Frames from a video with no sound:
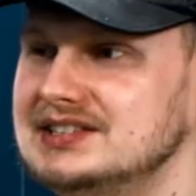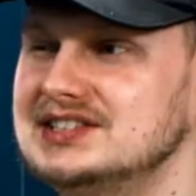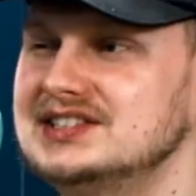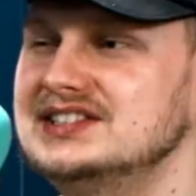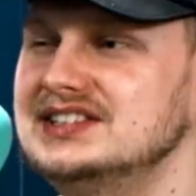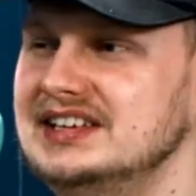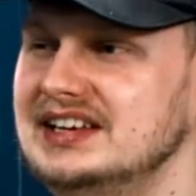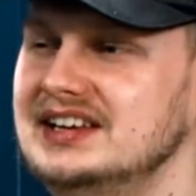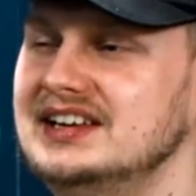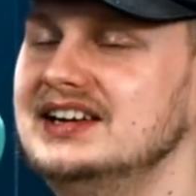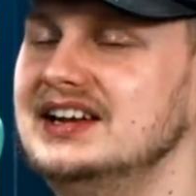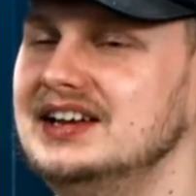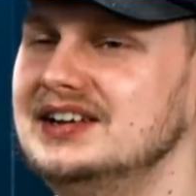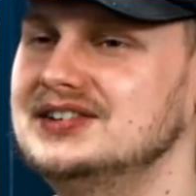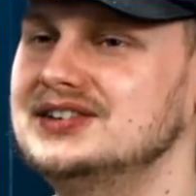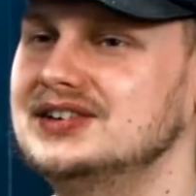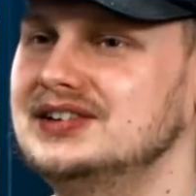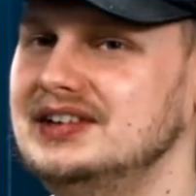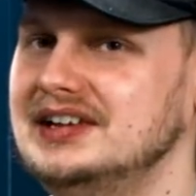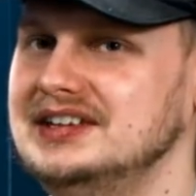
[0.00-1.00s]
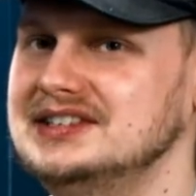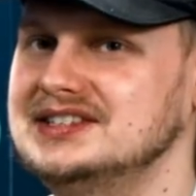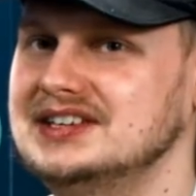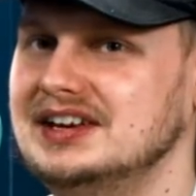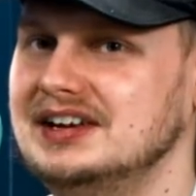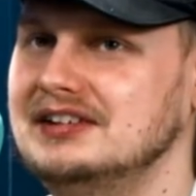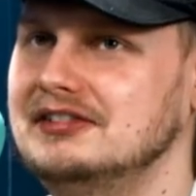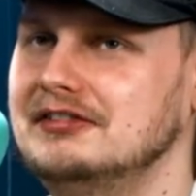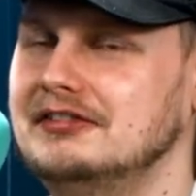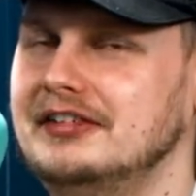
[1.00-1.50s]
seen interlacing
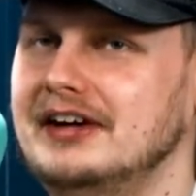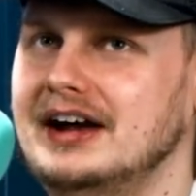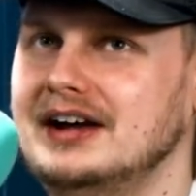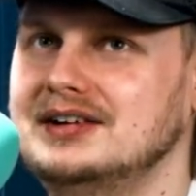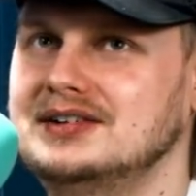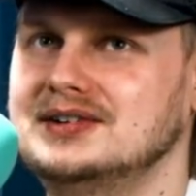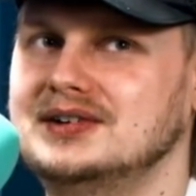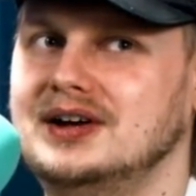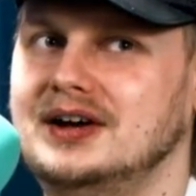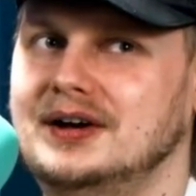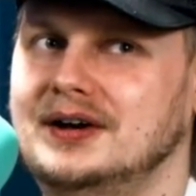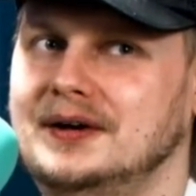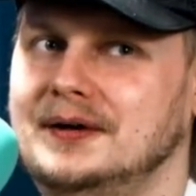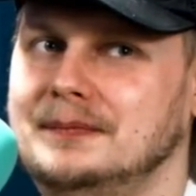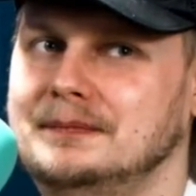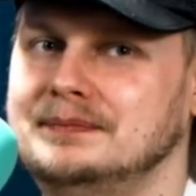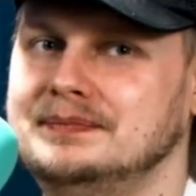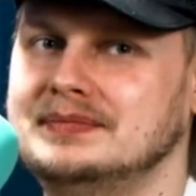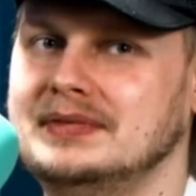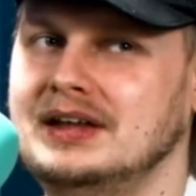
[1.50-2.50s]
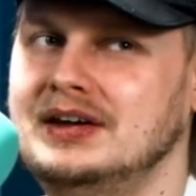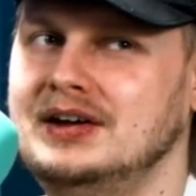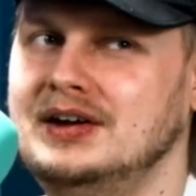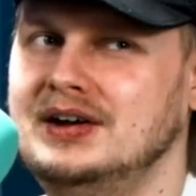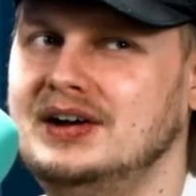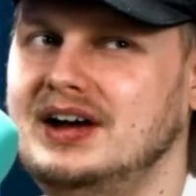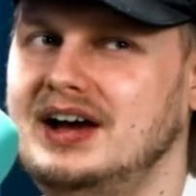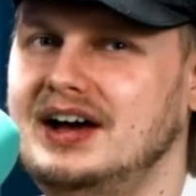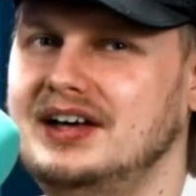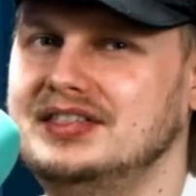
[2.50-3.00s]
in effect,
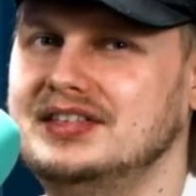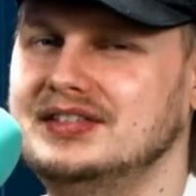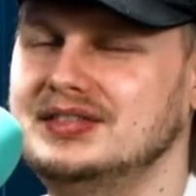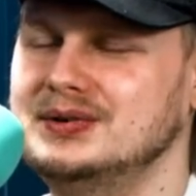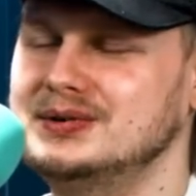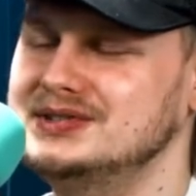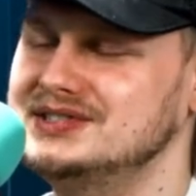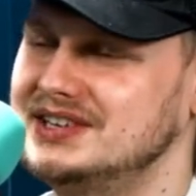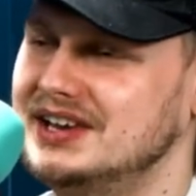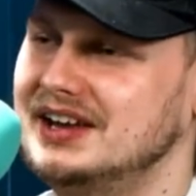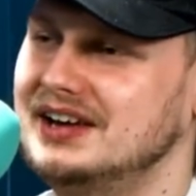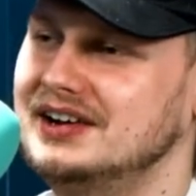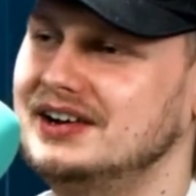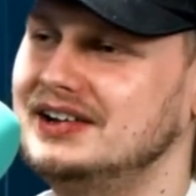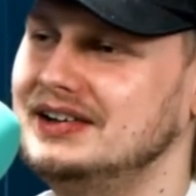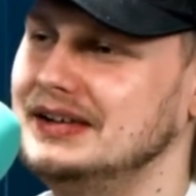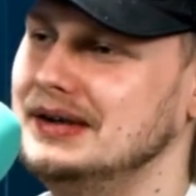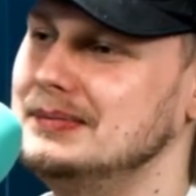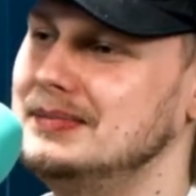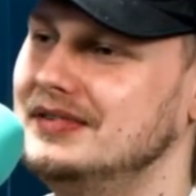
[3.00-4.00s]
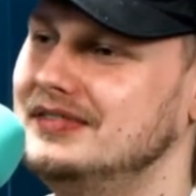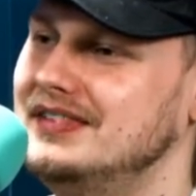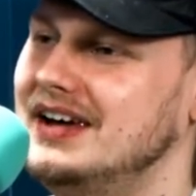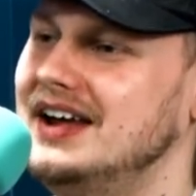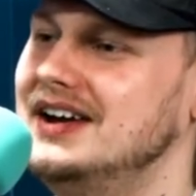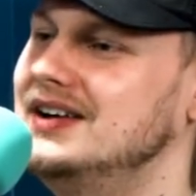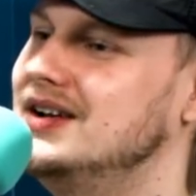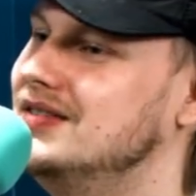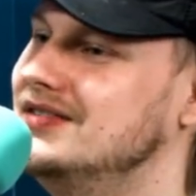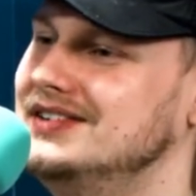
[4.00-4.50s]
I think there was like a clip of End of